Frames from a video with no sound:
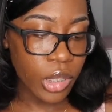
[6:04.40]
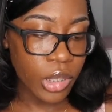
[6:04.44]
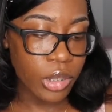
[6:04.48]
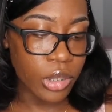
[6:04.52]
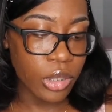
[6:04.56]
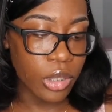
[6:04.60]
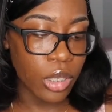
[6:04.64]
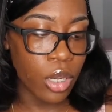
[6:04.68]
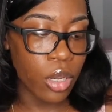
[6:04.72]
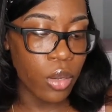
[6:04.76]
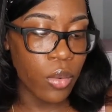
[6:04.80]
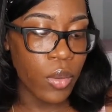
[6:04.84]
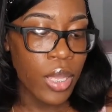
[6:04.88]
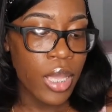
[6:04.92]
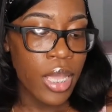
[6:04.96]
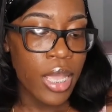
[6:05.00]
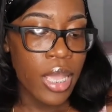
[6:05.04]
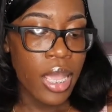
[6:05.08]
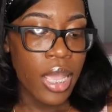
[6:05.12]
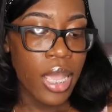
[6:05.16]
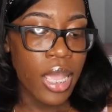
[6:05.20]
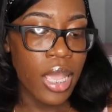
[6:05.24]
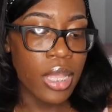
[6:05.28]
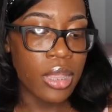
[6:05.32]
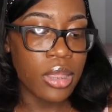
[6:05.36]
so
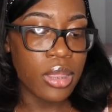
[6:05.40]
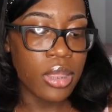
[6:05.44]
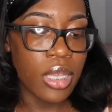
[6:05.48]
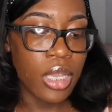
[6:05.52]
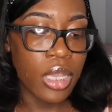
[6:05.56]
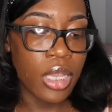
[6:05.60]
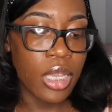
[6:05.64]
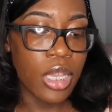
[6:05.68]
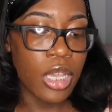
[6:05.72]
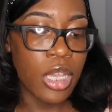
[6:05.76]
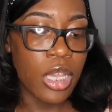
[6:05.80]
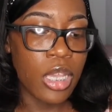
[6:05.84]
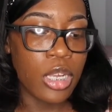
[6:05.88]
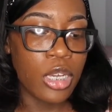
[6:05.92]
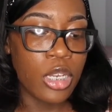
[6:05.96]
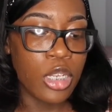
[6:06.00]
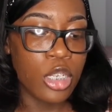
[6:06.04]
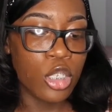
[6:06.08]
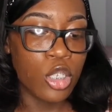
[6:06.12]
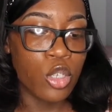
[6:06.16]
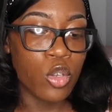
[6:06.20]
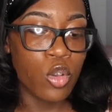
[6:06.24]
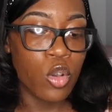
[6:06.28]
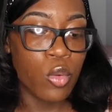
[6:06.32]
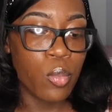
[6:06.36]
and
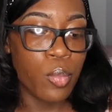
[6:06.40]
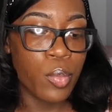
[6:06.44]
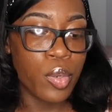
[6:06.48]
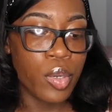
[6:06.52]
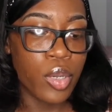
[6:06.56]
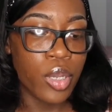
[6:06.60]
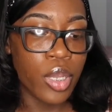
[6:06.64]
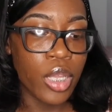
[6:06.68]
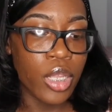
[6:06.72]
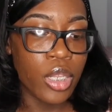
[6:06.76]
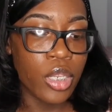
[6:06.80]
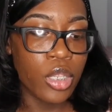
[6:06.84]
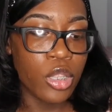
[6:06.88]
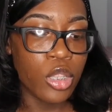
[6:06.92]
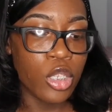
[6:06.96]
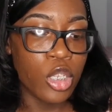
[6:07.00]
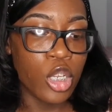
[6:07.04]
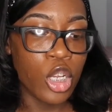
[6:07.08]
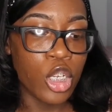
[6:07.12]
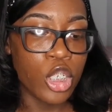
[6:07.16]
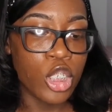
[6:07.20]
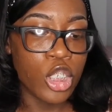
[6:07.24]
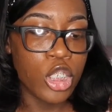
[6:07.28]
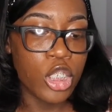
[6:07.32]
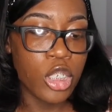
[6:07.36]
then you'll put
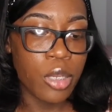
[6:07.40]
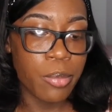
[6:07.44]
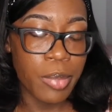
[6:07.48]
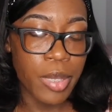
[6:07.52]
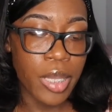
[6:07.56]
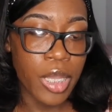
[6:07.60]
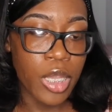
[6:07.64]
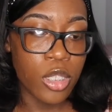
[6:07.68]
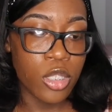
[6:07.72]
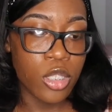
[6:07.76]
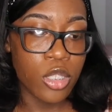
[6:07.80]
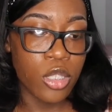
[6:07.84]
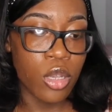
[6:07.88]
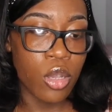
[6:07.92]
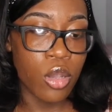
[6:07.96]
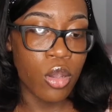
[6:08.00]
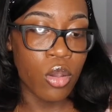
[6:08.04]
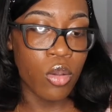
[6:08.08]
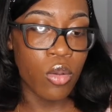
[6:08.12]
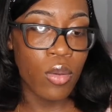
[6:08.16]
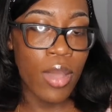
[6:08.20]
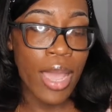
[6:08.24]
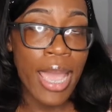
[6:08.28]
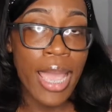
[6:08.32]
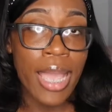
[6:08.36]
your shipping
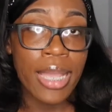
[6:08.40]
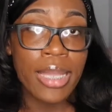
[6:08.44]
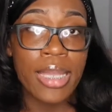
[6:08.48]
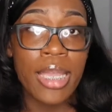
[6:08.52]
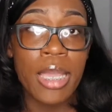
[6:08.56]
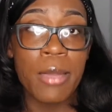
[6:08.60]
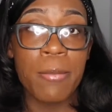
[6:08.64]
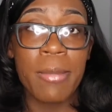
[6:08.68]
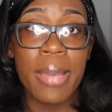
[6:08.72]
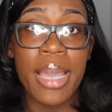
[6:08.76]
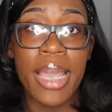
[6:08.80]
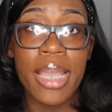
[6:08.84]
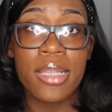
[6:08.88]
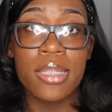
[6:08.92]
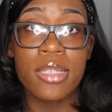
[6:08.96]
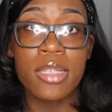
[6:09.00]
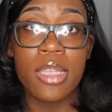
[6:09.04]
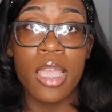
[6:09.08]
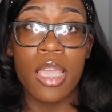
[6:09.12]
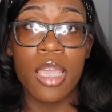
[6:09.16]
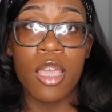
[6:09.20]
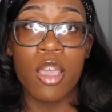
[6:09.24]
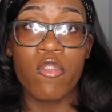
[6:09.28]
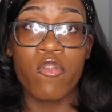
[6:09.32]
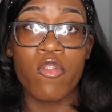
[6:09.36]
so i get my
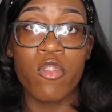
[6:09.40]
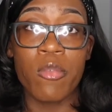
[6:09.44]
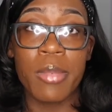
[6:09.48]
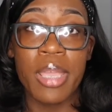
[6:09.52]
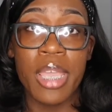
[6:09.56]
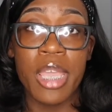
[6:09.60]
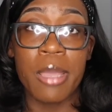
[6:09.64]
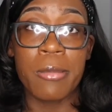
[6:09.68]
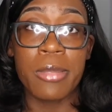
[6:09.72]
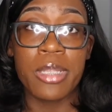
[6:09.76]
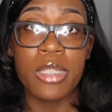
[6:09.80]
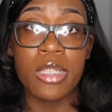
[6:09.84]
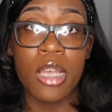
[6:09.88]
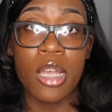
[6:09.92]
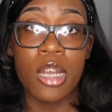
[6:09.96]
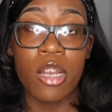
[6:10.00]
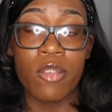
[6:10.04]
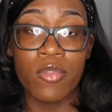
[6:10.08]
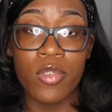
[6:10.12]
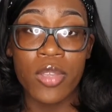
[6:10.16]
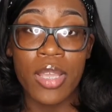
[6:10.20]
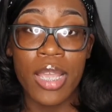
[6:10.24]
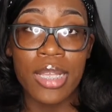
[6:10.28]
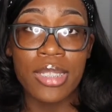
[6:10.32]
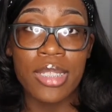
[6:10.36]
scale from amazon
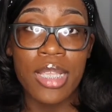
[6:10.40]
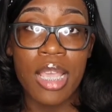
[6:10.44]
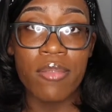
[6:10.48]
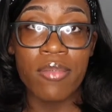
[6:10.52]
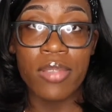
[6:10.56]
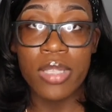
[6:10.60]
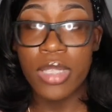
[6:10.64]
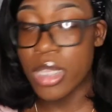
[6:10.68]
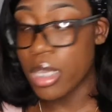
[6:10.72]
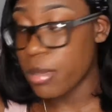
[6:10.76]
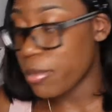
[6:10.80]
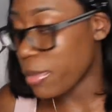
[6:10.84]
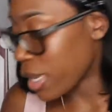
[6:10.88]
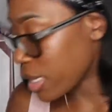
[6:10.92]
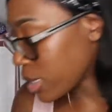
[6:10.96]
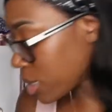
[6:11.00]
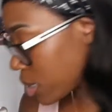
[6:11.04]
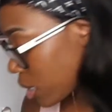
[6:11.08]
if you guys haven't seen my